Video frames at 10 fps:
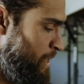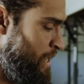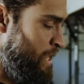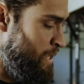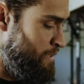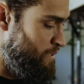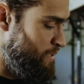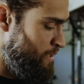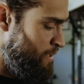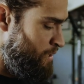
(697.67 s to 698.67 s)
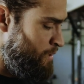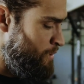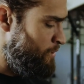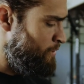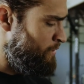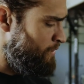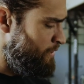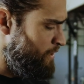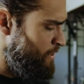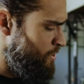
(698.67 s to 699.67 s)
And
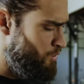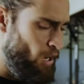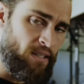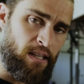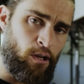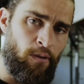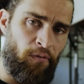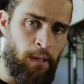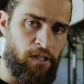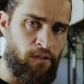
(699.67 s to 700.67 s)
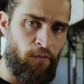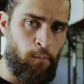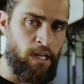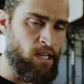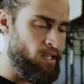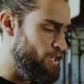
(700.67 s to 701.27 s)
nice little information for me.